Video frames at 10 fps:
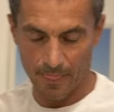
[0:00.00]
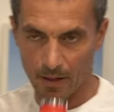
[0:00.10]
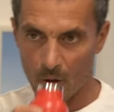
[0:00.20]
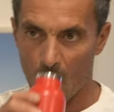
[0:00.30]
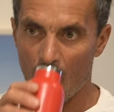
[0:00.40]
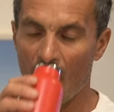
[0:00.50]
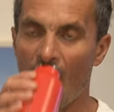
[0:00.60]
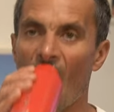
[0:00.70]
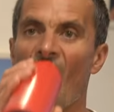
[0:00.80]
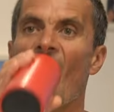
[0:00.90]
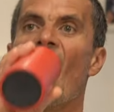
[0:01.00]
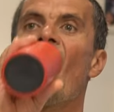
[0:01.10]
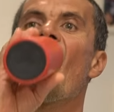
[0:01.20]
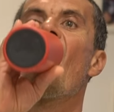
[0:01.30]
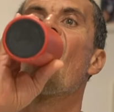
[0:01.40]
uh, until we meet
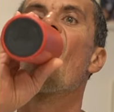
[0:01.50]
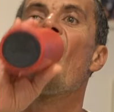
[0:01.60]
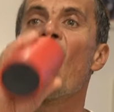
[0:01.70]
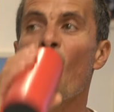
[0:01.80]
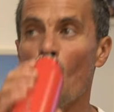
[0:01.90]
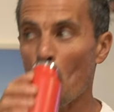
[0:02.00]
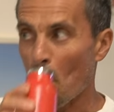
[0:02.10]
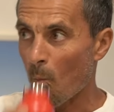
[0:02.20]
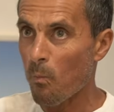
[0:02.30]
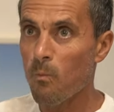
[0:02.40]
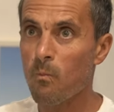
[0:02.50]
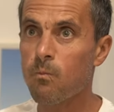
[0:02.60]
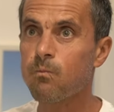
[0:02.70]
again, dive safe.